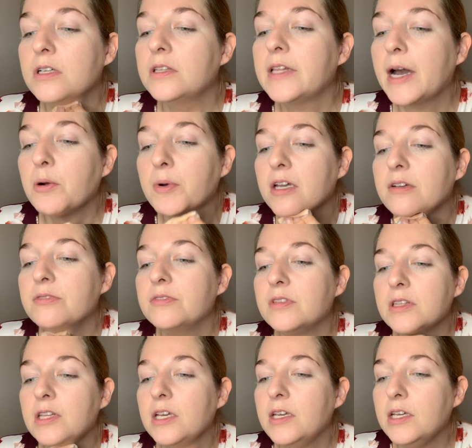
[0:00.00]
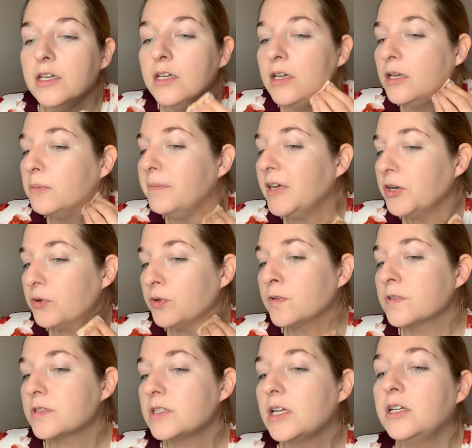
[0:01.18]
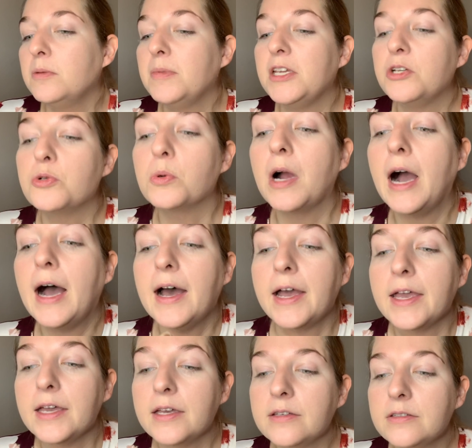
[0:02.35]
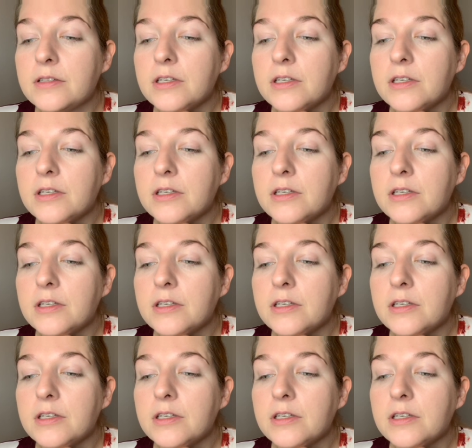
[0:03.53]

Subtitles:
That way, if the minerals tend to be dry,